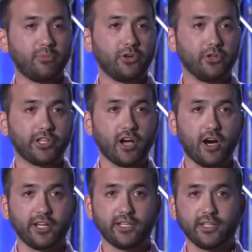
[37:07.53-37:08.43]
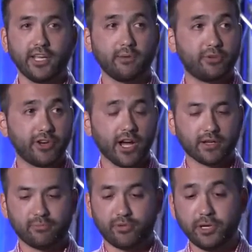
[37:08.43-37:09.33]
early on in
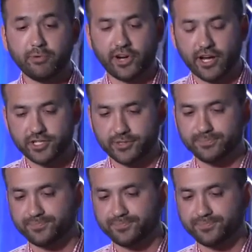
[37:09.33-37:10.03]
pre-production.